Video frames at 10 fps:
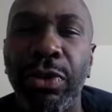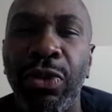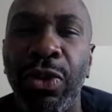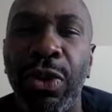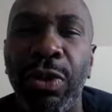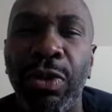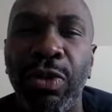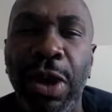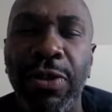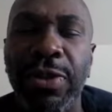for
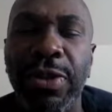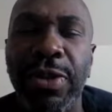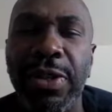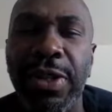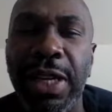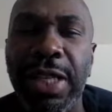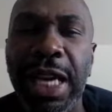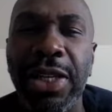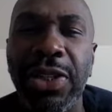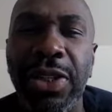references and
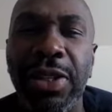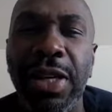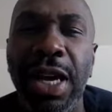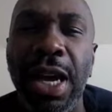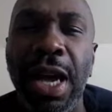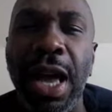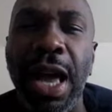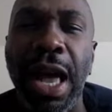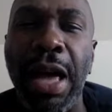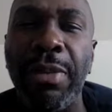citations,
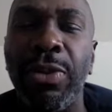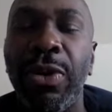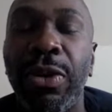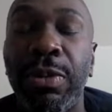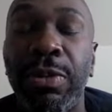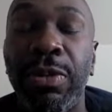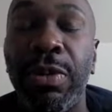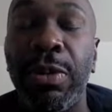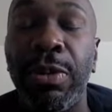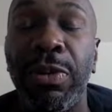or
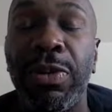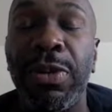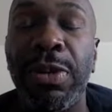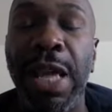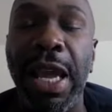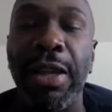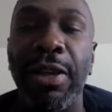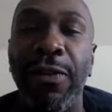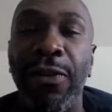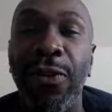to say it in
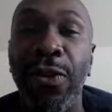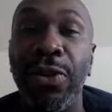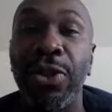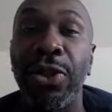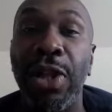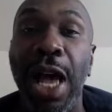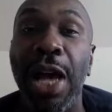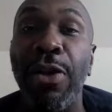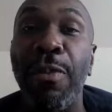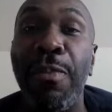full, the
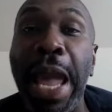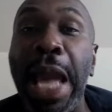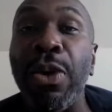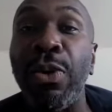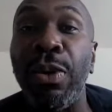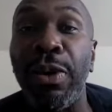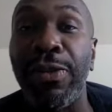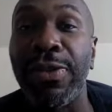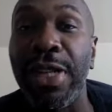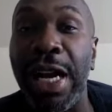Chicago Manual of
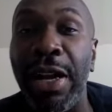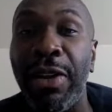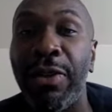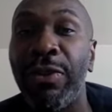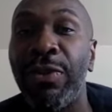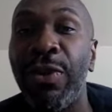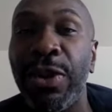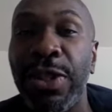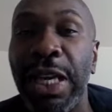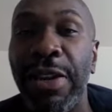Style
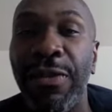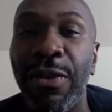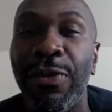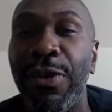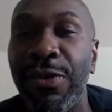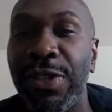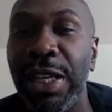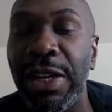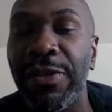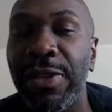14th or
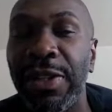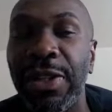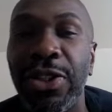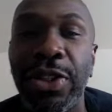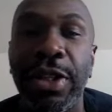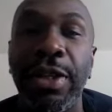15th edition.